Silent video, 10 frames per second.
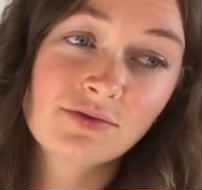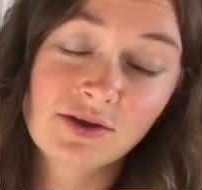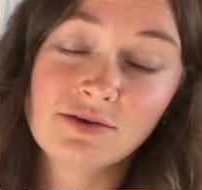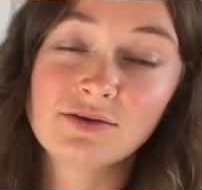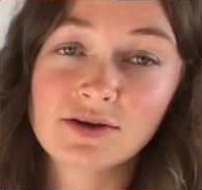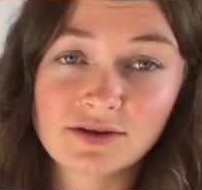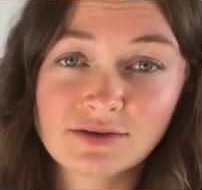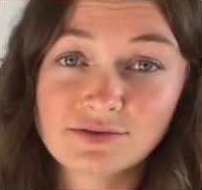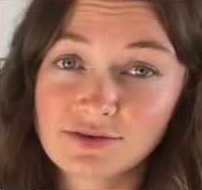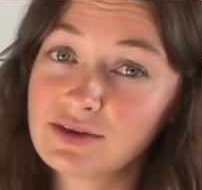Thank you,
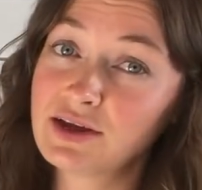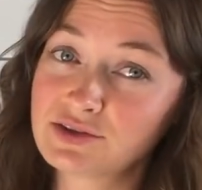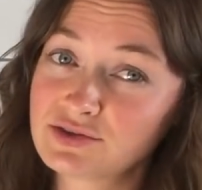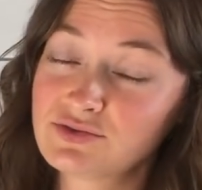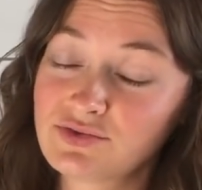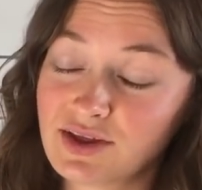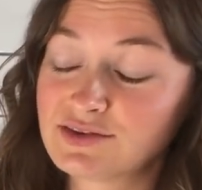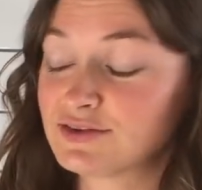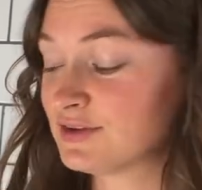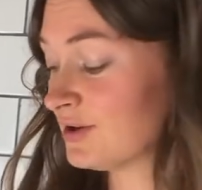darling. So that's
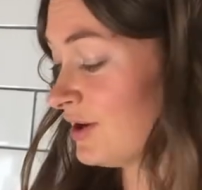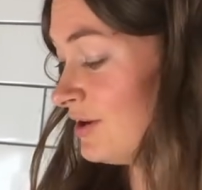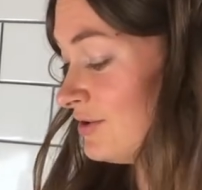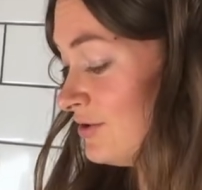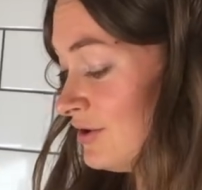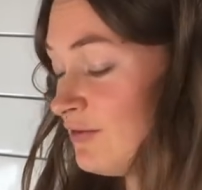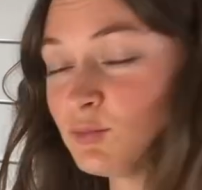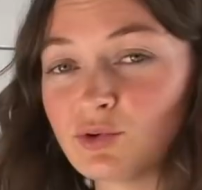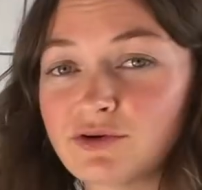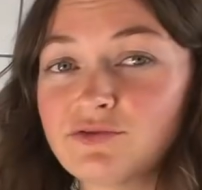that's the thing, eh? You can have
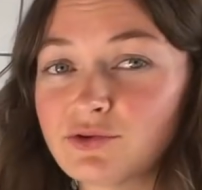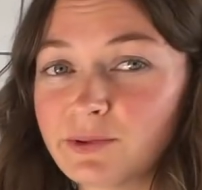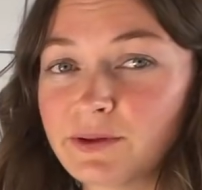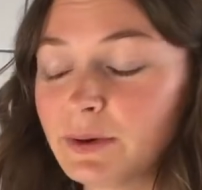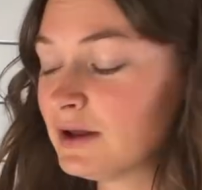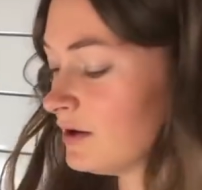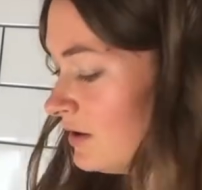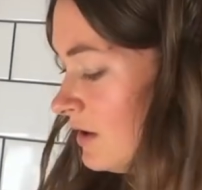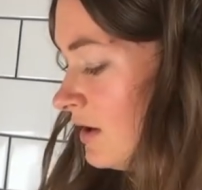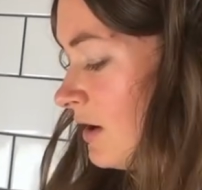more if you're the one that made it.
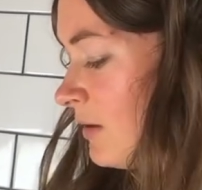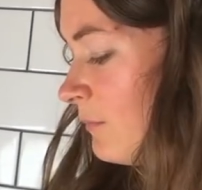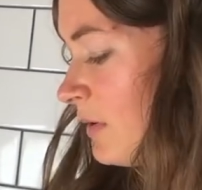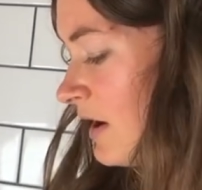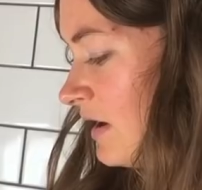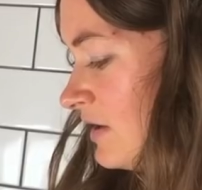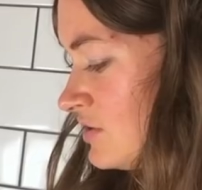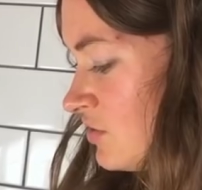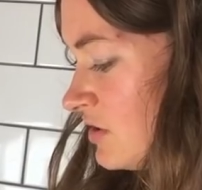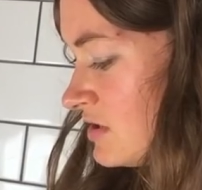But,
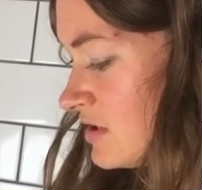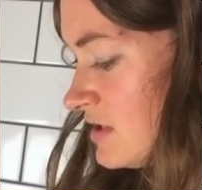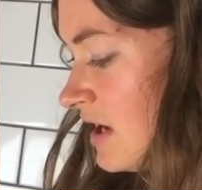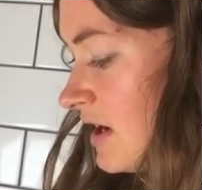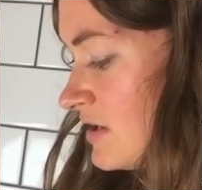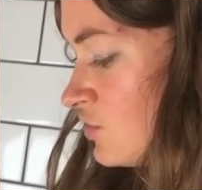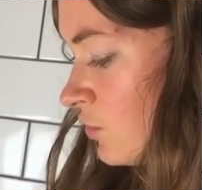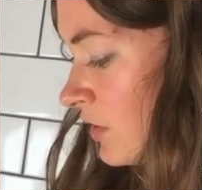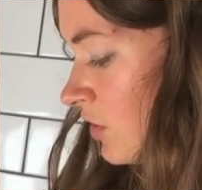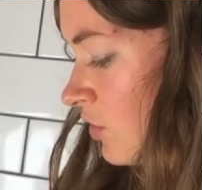so this is, yeah, it's
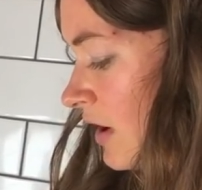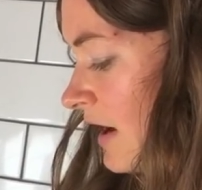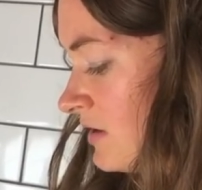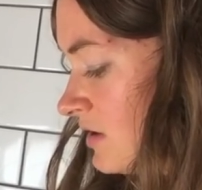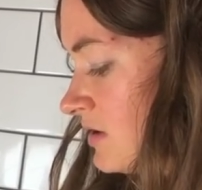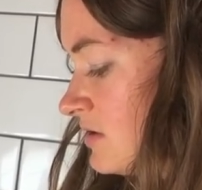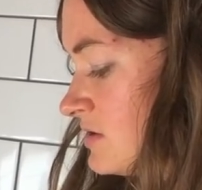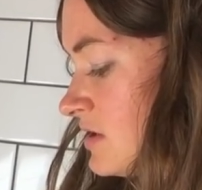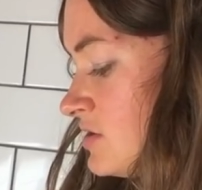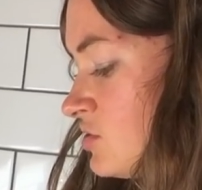already got
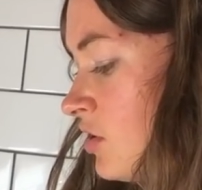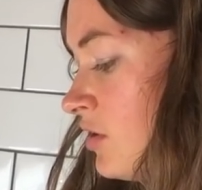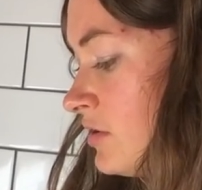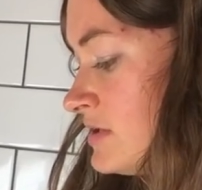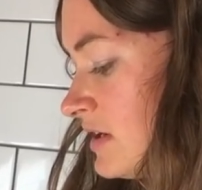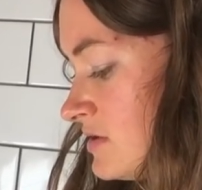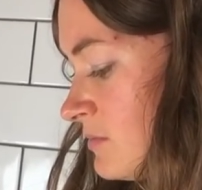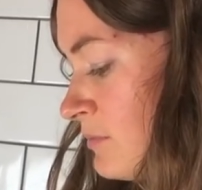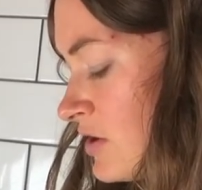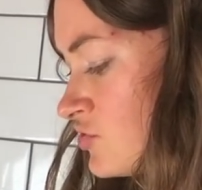onions, it's got tons
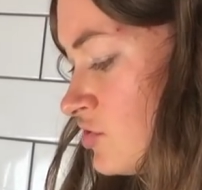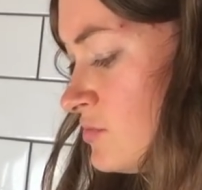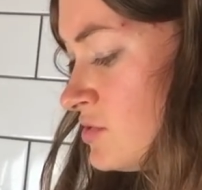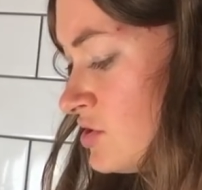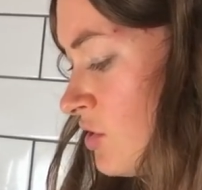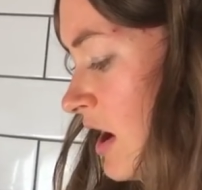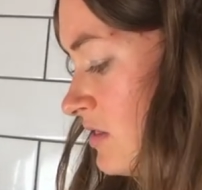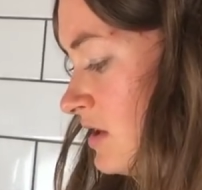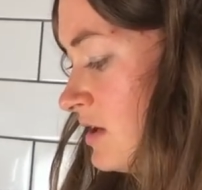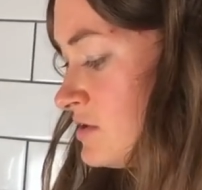of mushrooms, so,
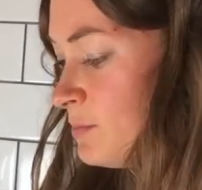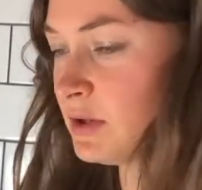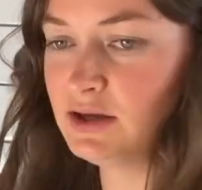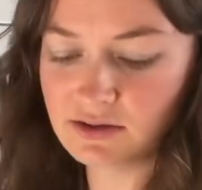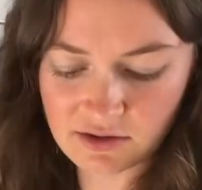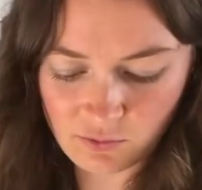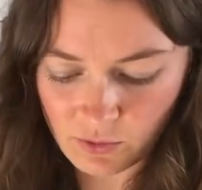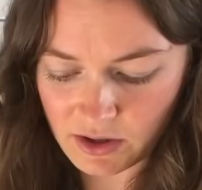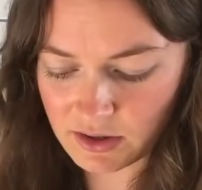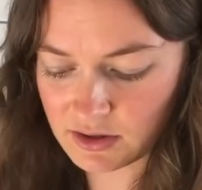and then it's blended
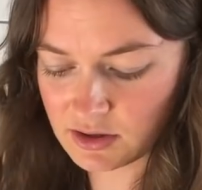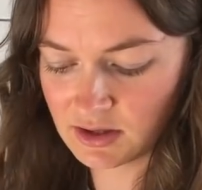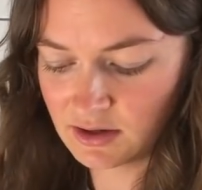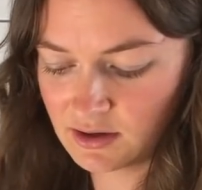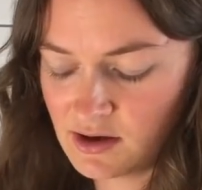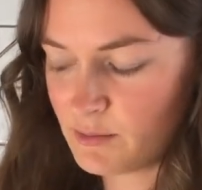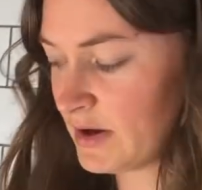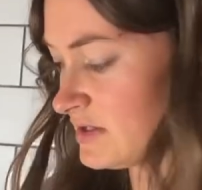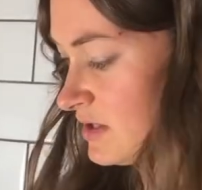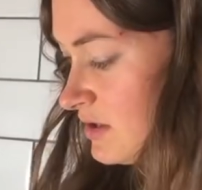with
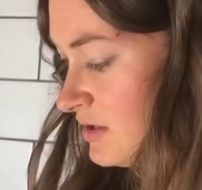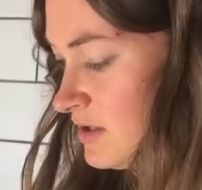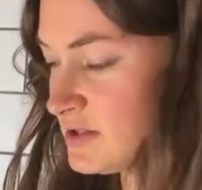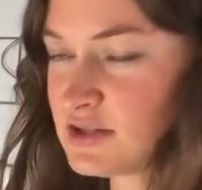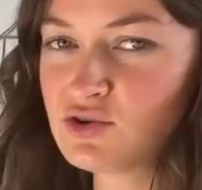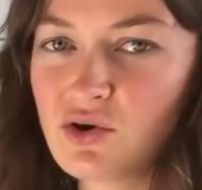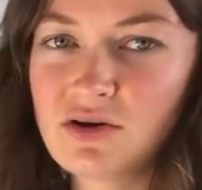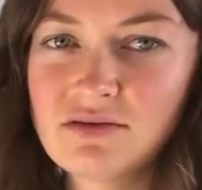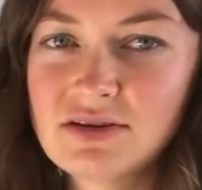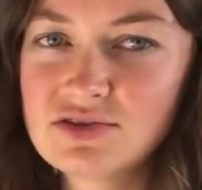basically this. It's
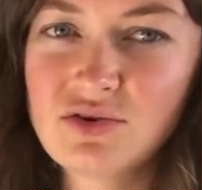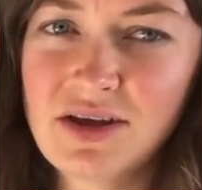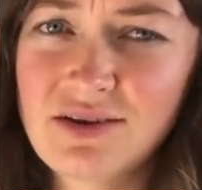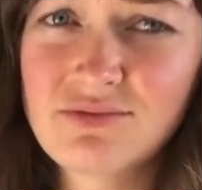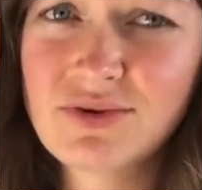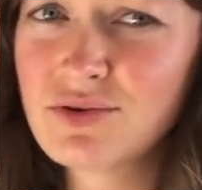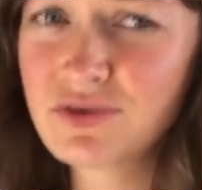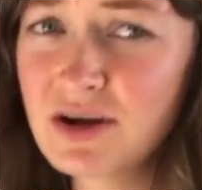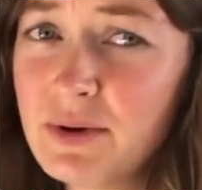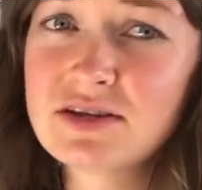not, it's not like real
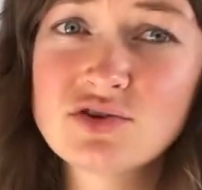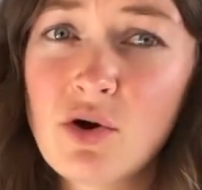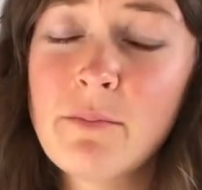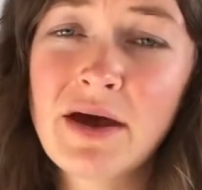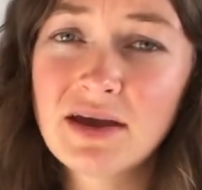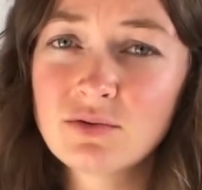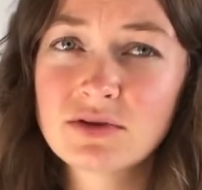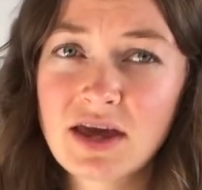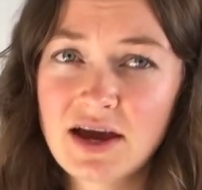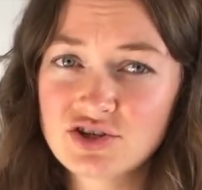creamy. It's not made
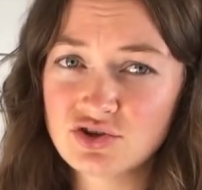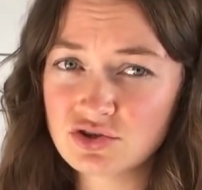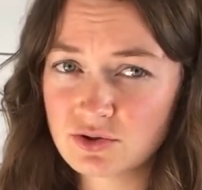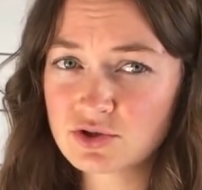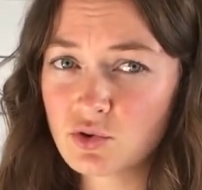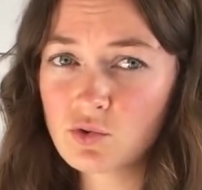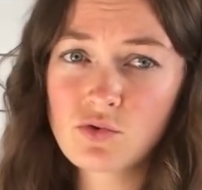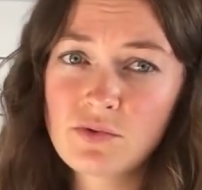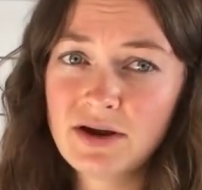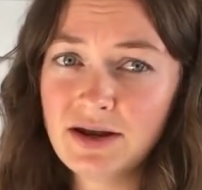with cashews, so it's
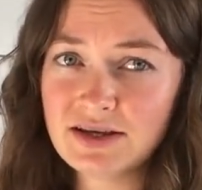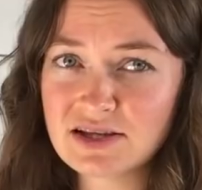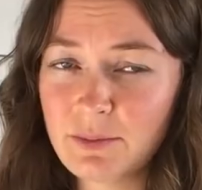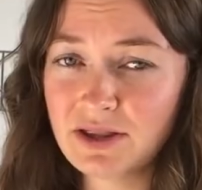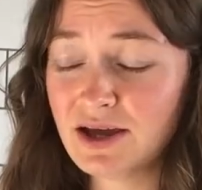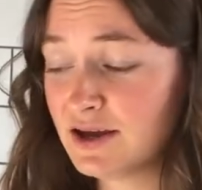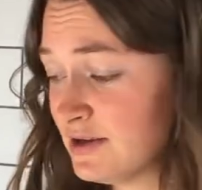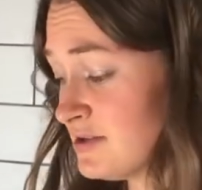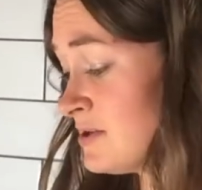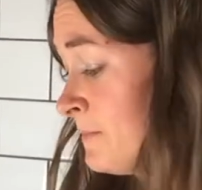already something that
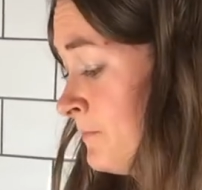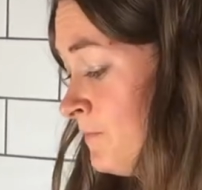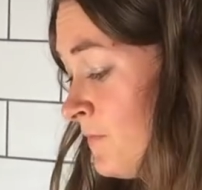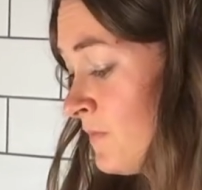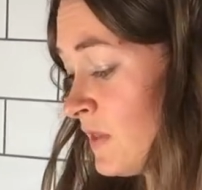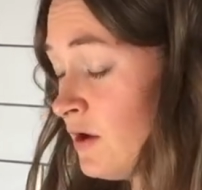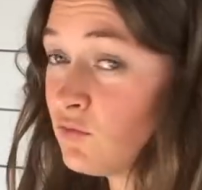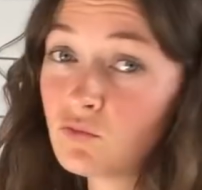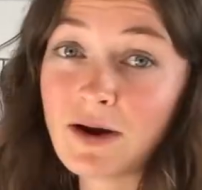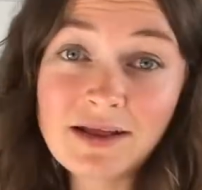is
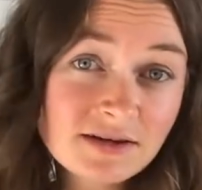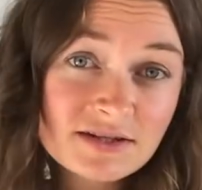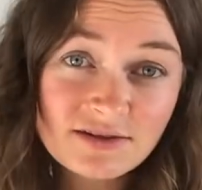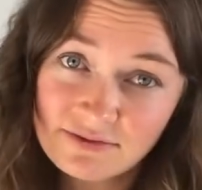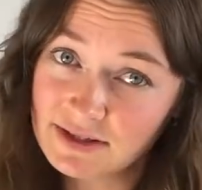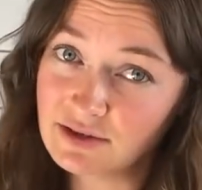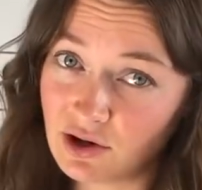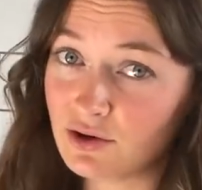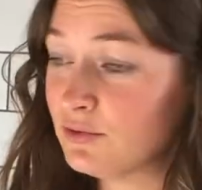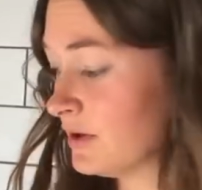relatively
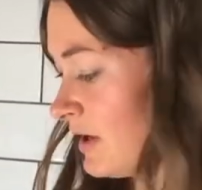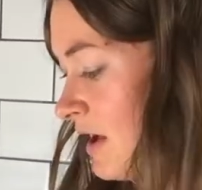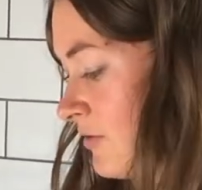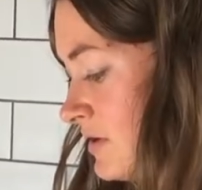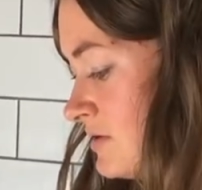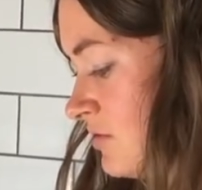low in calories.